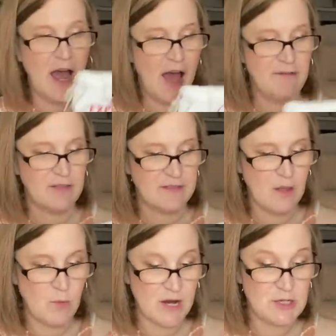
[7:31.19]
I feel like they
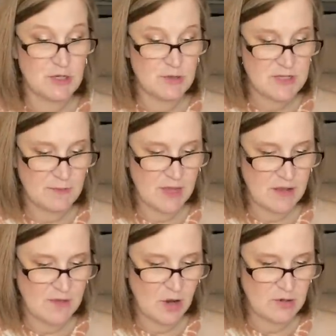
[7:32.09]
want to do something
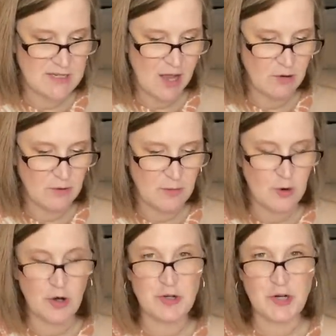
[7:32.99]
in the hotel room,
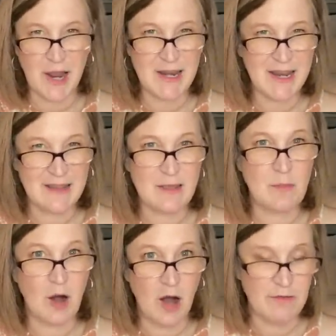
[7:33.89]
or you're trying to get them
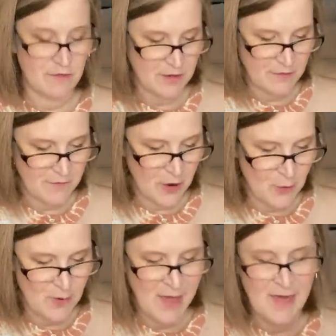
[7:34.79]
off of their
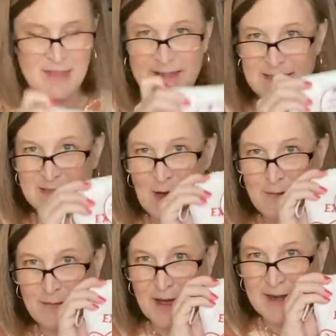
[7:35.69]
phone. This is a
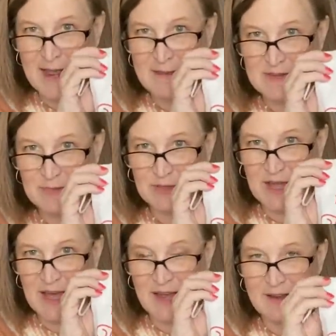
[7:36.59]
fun game to
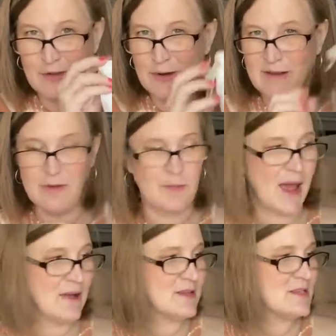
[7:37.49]
play. You could even
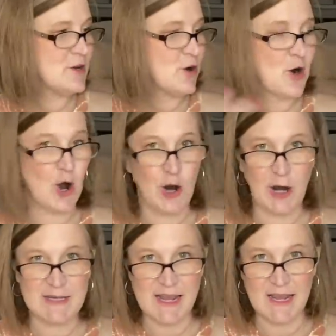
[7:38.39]
pack this in your car
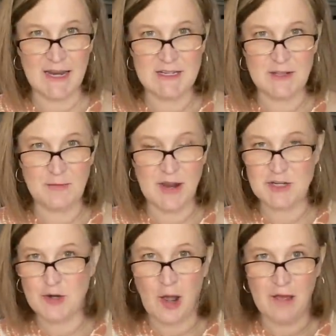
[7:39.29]
and take it into the
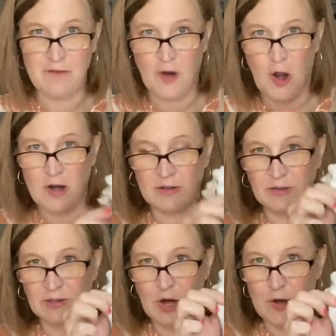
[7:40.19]
restaurant if you're on a
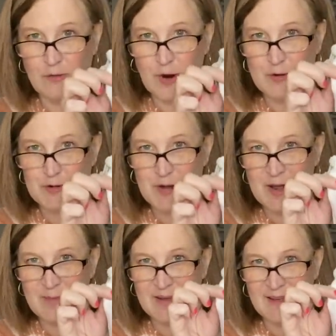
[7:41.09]
long road
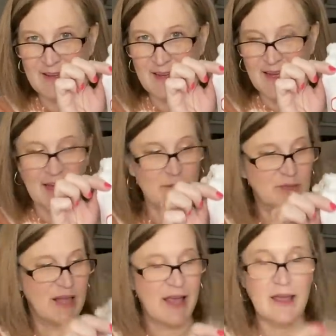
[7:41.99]
trip and
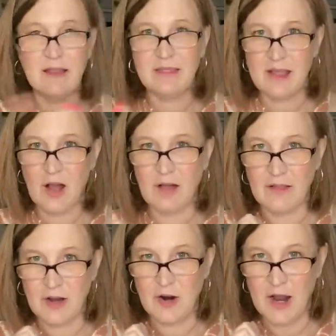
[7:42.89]
play it. Think a
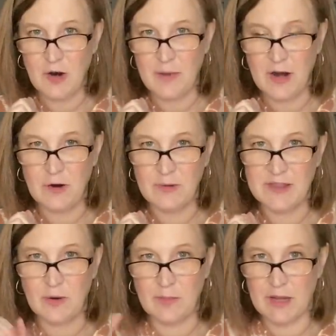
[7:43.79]
la Cracker Barrel with
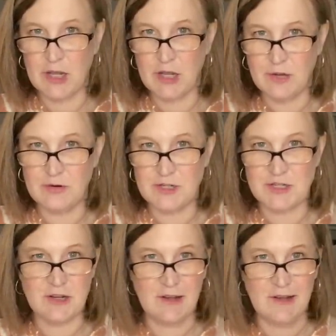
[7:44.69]
their big,
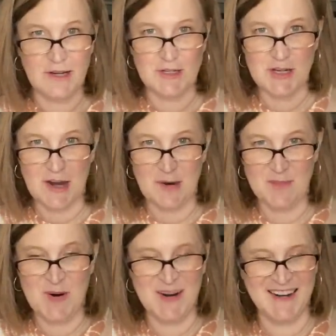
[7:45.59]
huge
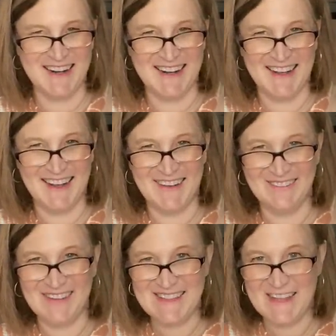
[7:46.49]
checkerboard.
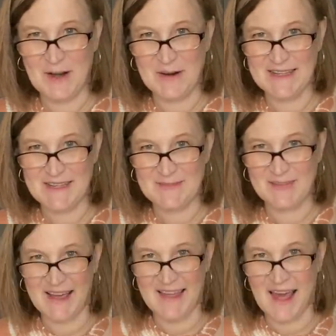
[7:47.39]
My son always has to
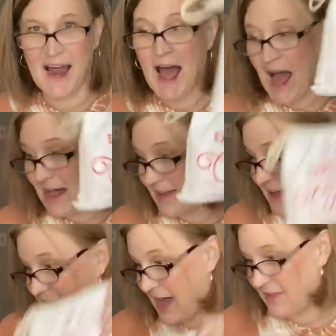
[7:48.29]
play that. I
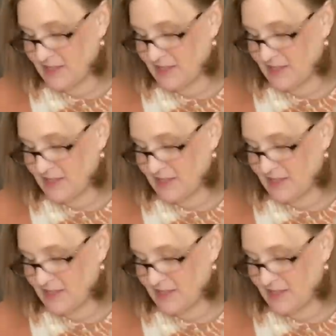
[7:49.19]
like that.